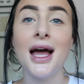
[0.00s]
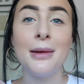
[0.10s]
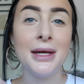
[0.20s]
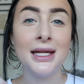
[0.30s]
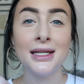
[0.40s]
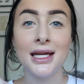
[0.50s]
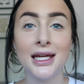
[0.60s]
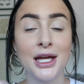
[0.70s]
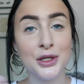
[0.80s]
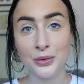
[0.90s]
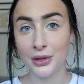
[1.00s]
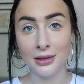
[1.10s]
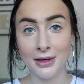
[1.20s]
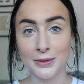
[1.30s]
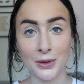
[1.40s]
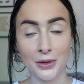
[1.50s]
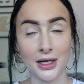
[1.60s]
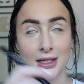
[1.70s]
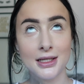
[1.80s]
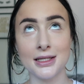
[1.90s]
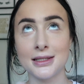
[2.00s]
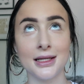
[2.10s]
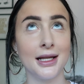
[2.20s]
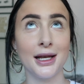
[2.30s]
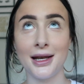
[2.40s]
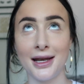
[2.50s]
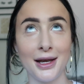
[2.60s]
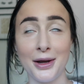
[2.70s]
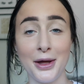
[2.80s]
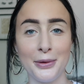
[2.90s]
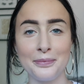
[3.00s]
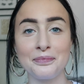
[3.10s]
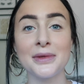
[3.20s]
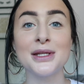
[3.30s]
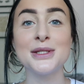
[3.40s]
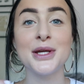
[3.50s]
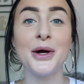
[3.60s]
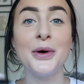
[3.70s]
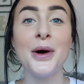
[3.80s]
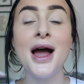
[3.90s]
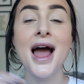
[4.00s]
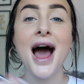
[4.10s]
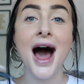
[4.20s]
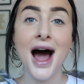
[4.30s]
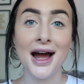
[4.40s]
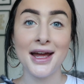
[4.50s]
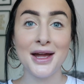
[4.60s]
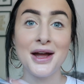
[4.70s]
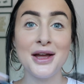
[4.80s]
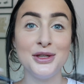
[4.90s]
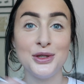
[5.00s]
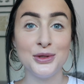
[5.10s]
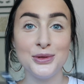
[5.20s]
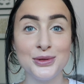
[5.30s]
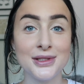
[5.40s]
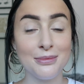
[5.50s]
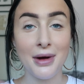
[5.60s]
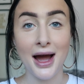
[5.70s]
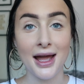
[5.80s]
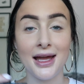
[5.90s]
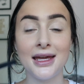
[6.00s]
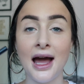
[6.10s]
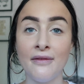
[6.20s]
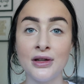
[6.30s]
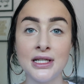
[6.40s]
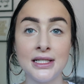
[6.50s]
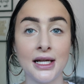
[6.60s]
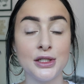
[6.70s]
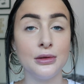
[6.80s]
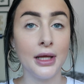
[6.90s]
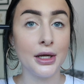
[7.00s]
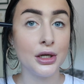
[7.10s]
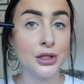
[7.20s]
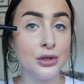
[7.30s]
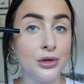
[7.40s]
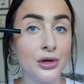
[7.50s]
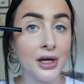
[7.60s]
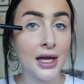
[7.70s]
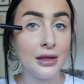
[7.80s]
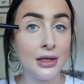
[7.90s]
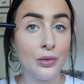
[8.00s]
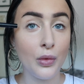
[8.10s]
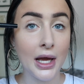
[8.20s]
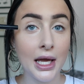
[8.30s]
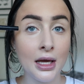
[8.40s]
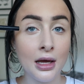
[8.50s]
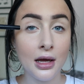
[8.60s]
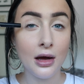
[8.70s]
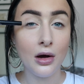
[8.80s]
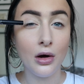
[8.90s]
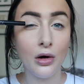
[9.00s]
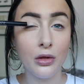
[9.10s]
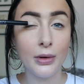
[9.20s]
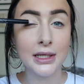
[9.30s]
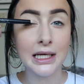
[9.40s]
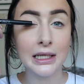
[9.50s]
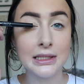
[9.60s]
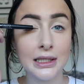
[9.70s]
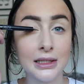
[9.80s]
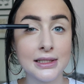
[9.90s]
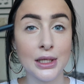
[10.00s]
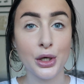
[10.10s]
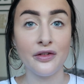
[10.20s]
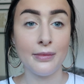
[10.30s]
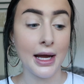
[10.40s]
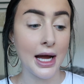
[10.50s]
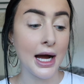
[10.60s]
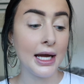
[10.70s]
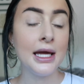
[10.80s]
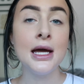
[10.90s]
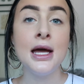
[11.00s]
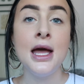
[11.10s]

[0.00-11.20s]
I mean, can you really mess with greatness? No. So I use my Kat Von D tattoo liner to create the wing all the way down to like the center of my eye,